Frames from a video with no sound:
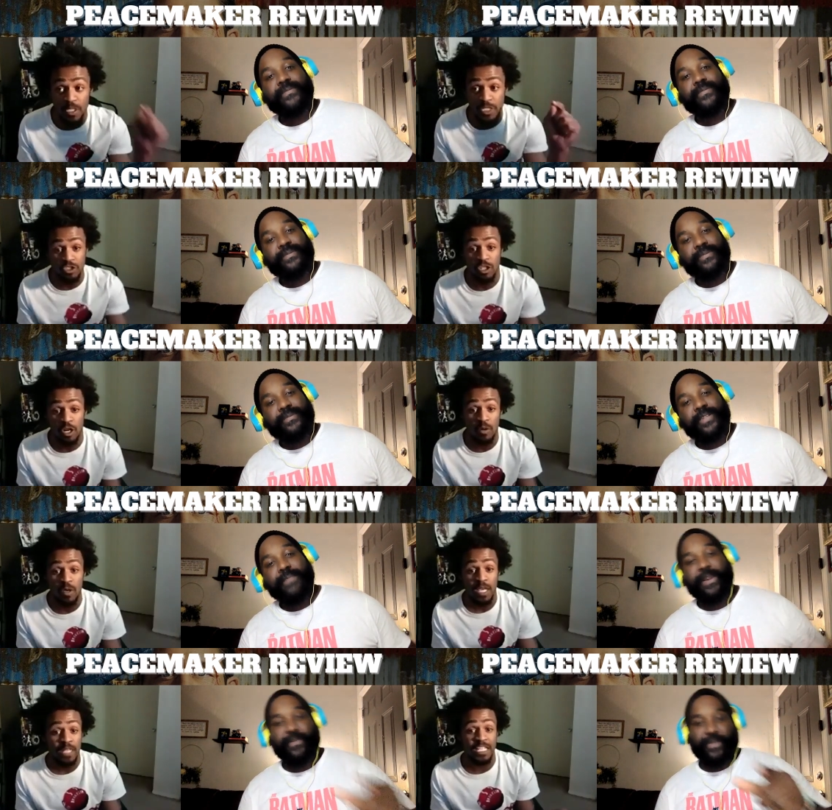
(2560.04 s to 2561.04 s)
Speaker 1: show. A
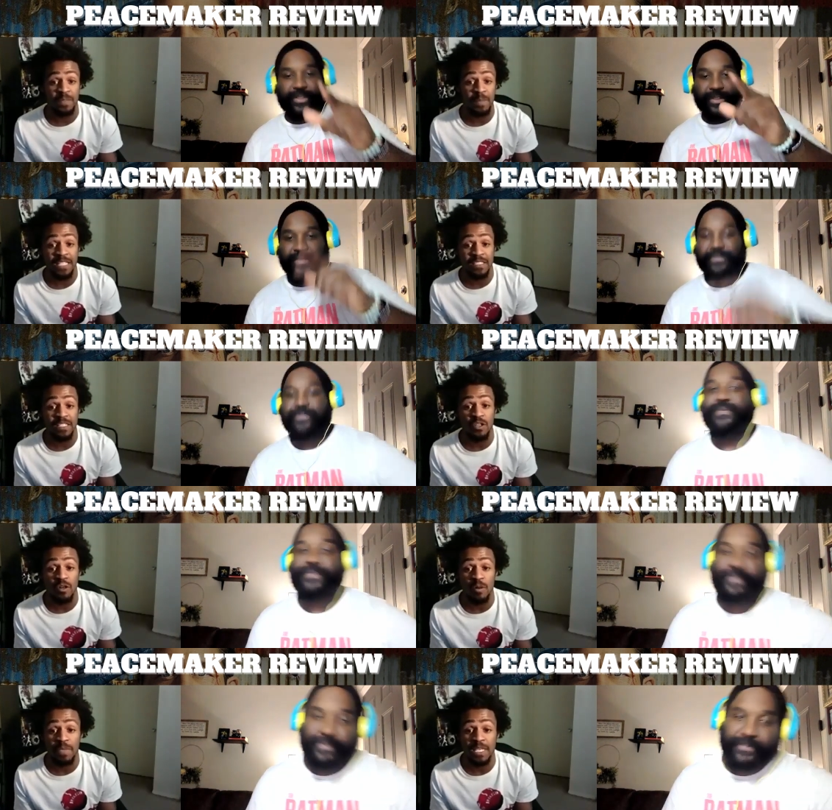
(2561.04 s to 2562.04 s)
penguin that's basically show. gonna
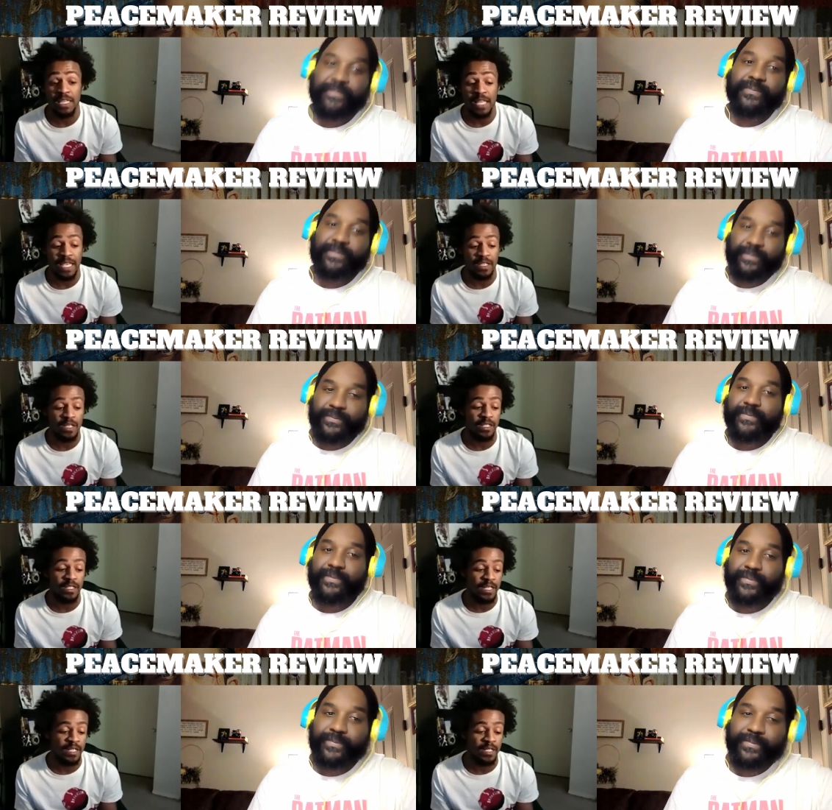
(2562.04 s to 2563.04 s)
be like a uh, like
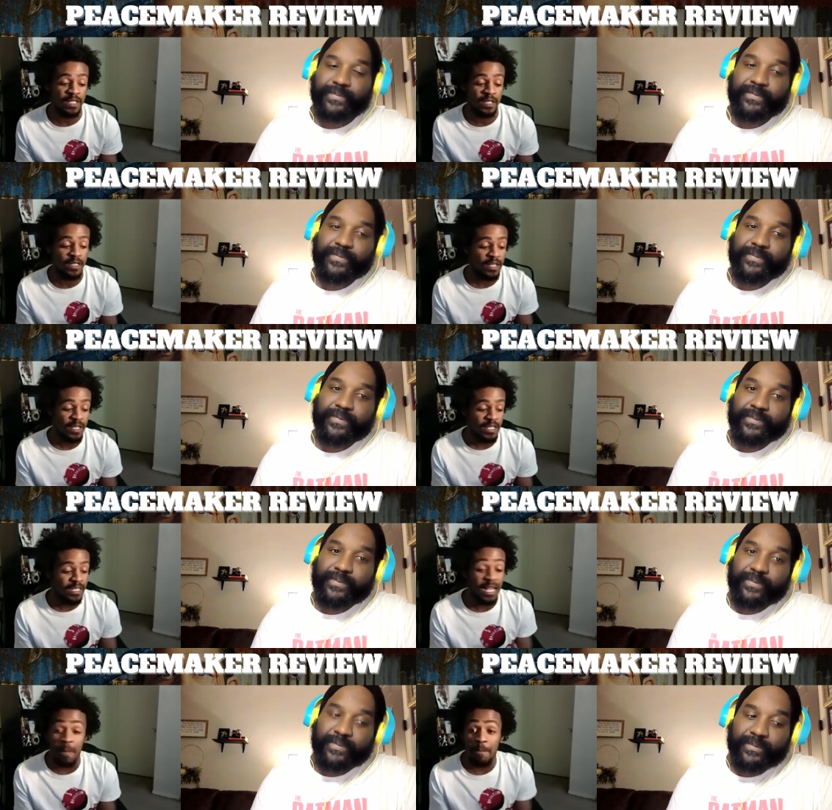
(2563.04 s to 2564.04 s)
a like a
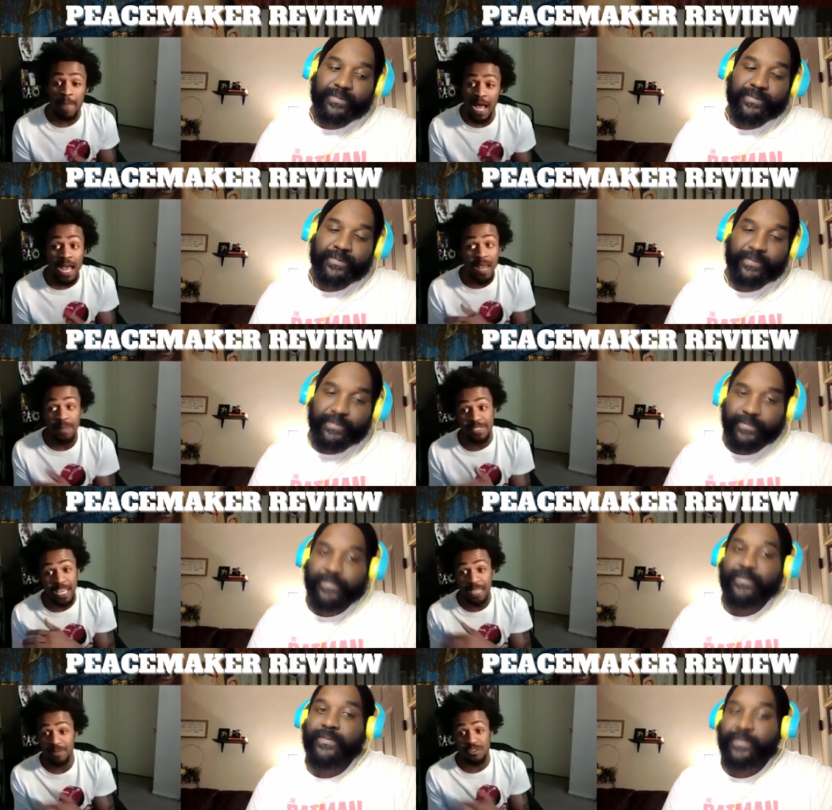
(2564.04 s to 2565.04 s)
mob type
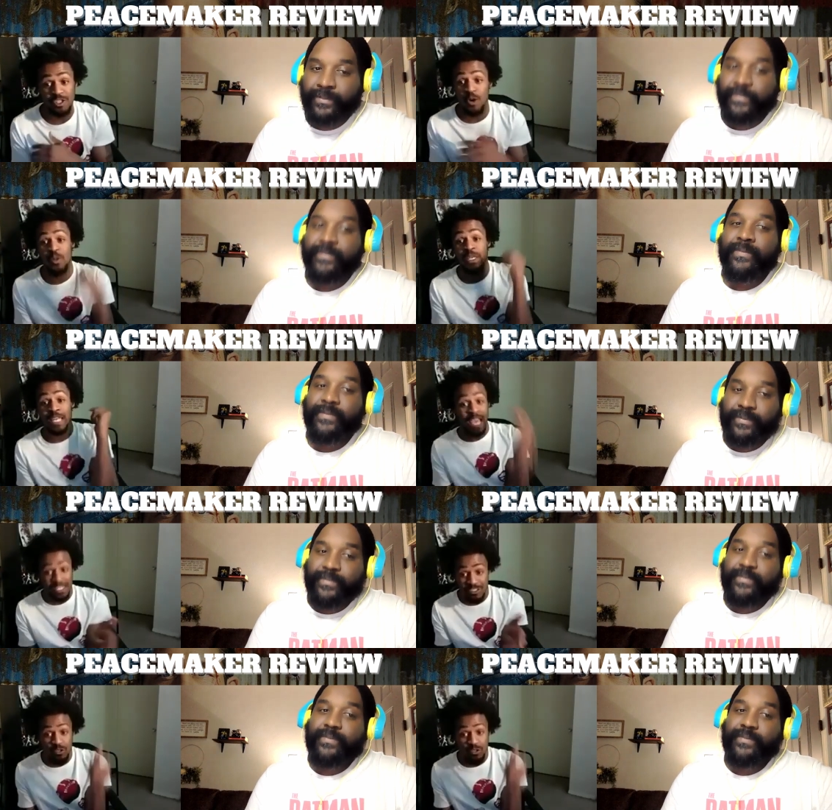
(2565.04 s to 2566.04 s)
show, and that's the
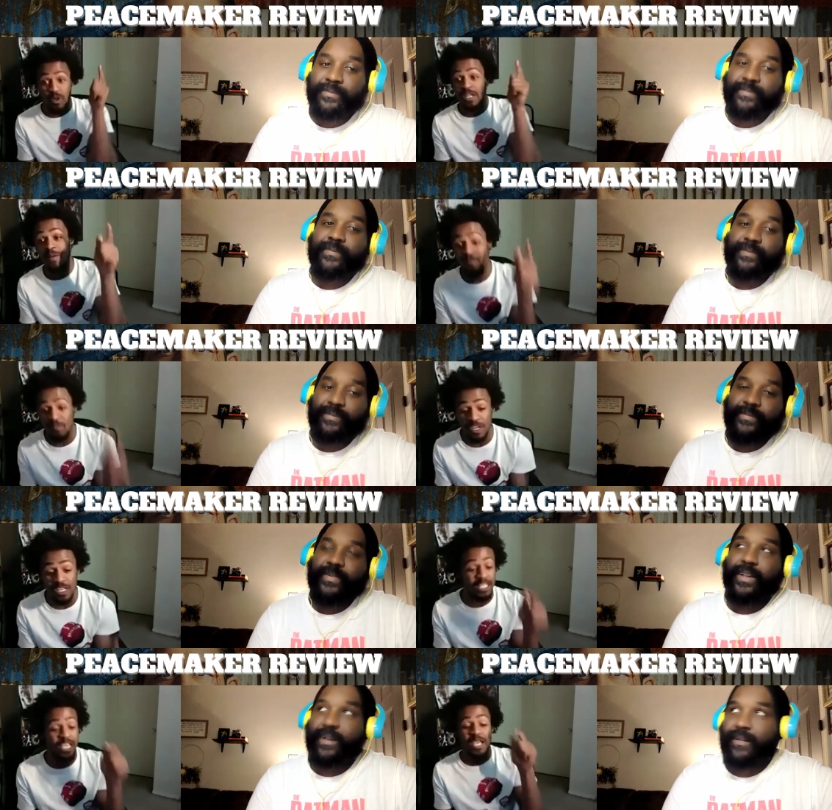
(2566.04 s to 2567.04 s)
one I'm really,
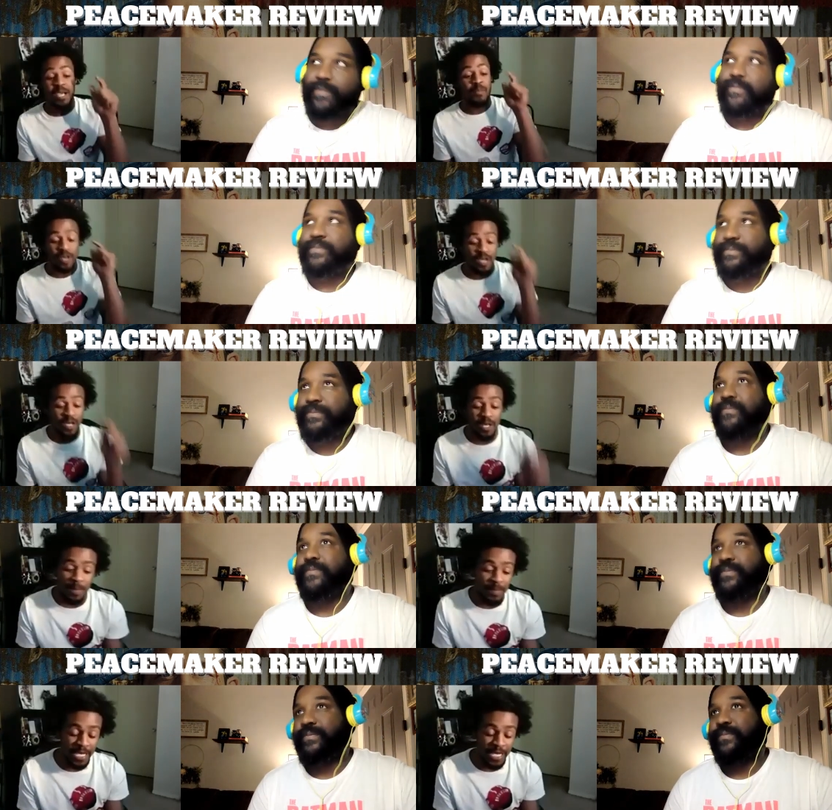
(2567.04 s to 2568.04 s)
yeah. bruh.
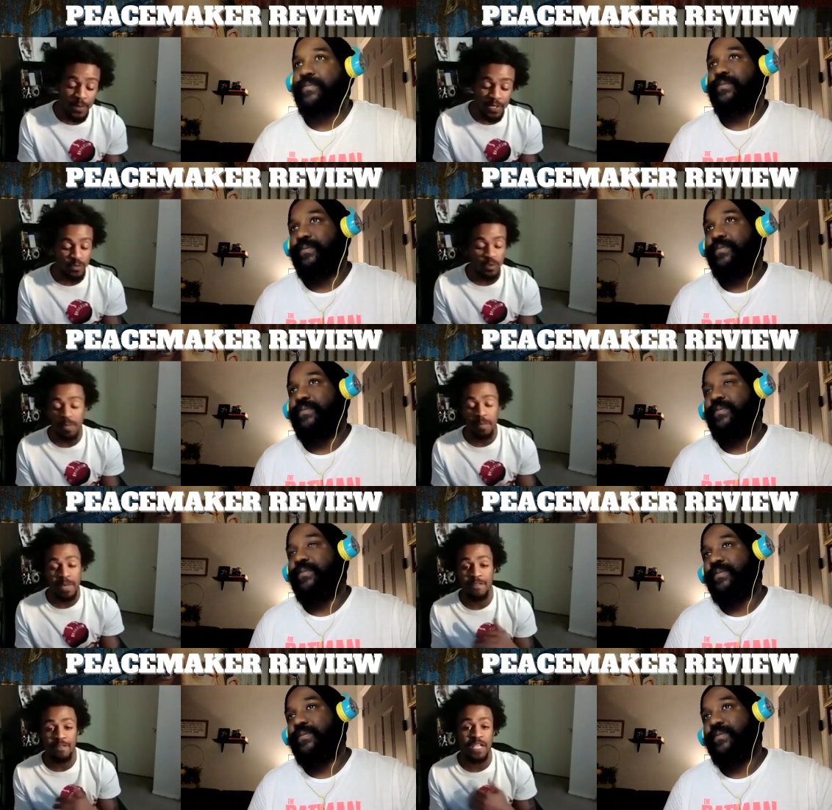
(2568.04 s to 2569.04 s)
Penguin is one of my
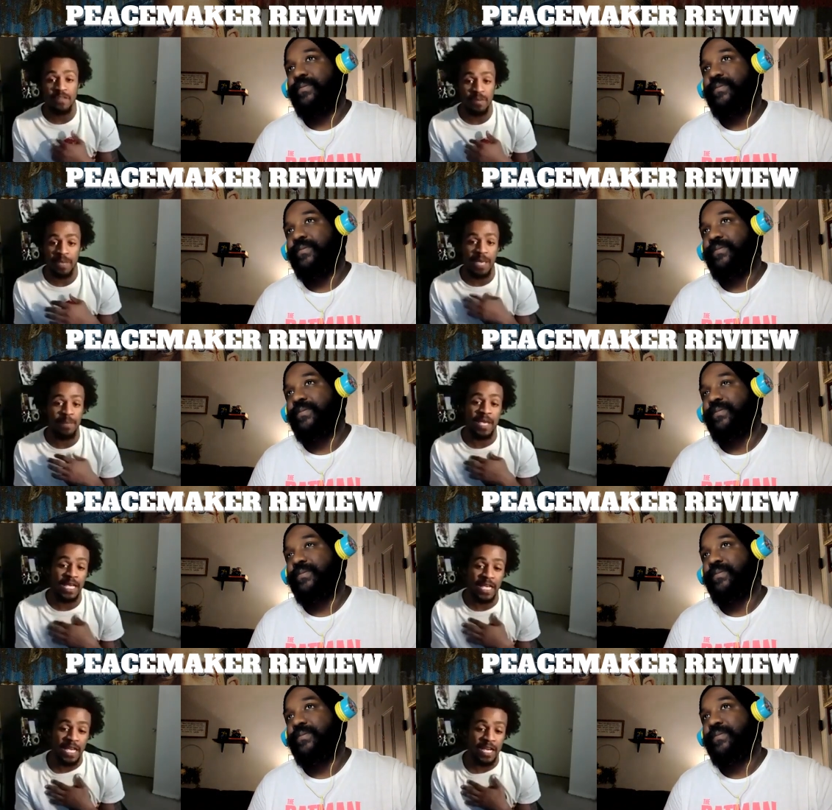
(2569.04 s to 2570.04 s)
favorite Batman
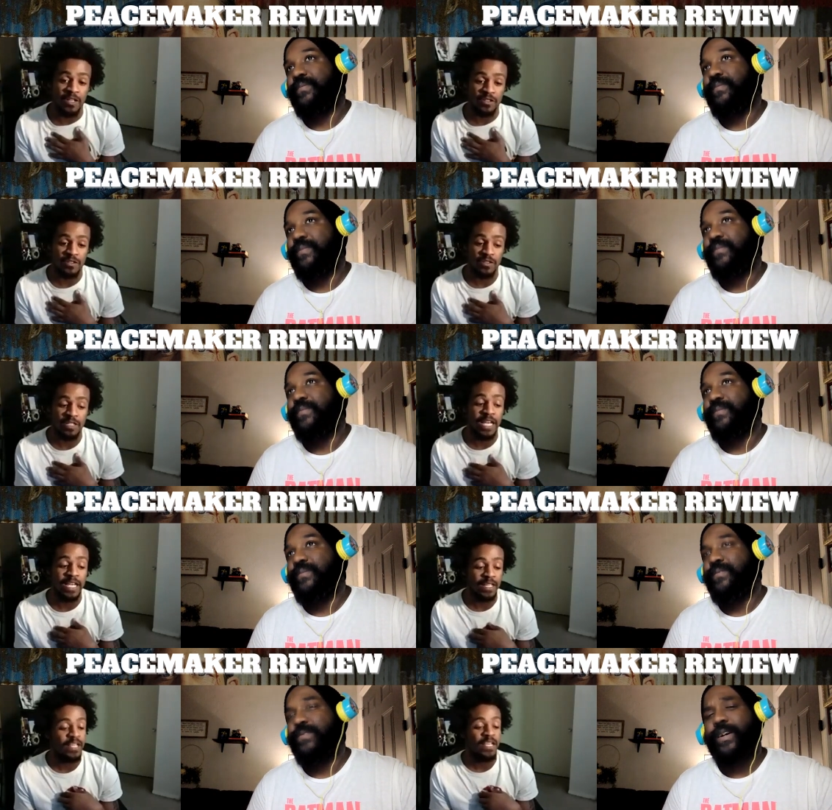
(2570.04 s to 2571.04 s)
characters. Like,
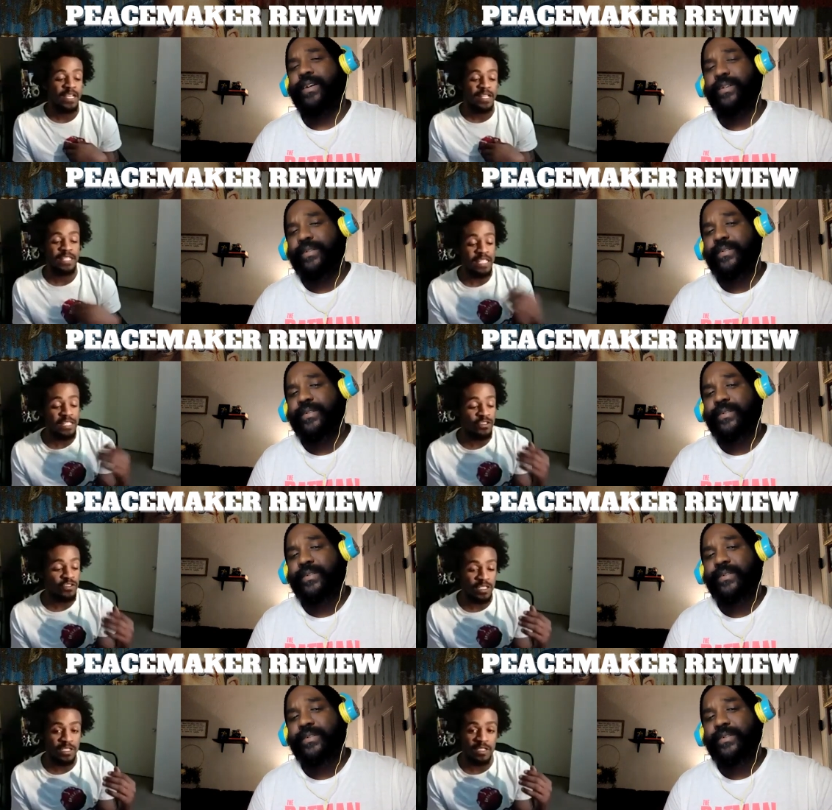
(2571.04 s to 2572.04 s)
why? He's
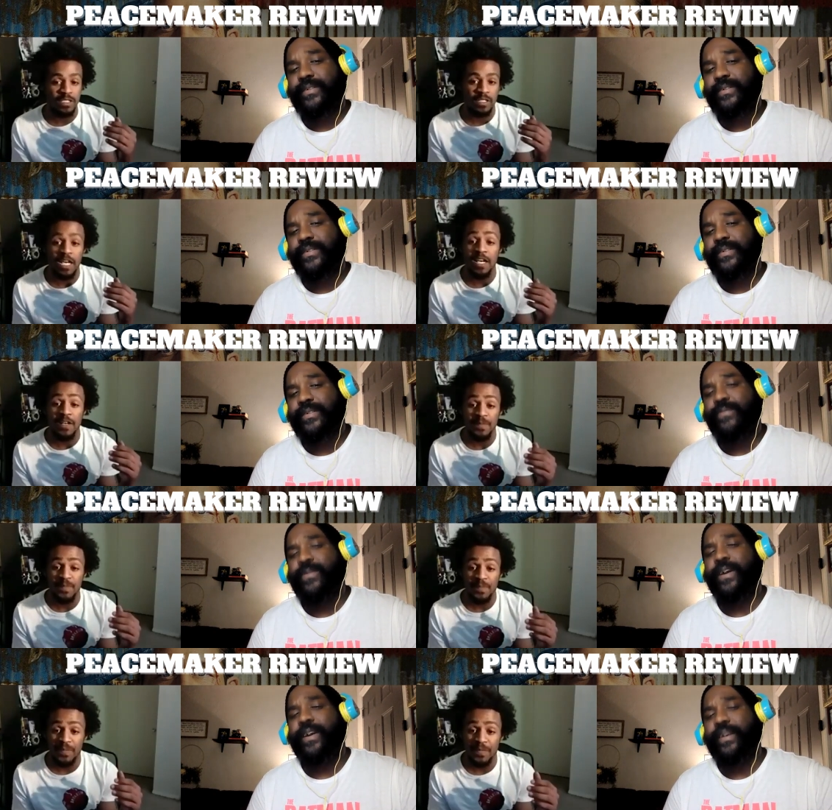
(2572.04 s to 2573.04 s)
just, huh?
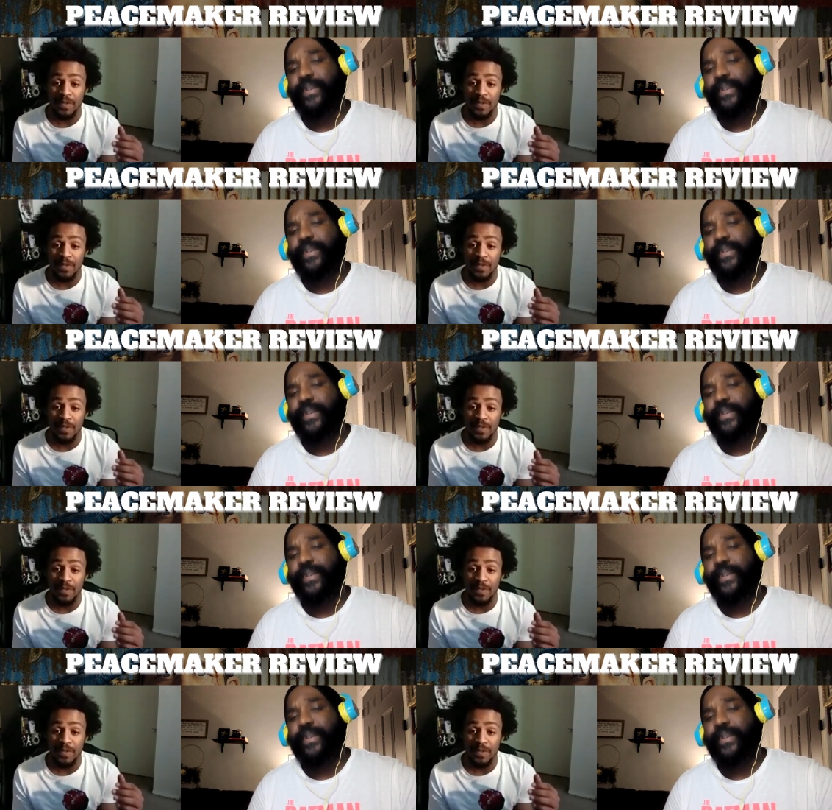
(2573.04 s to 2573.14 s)
Why?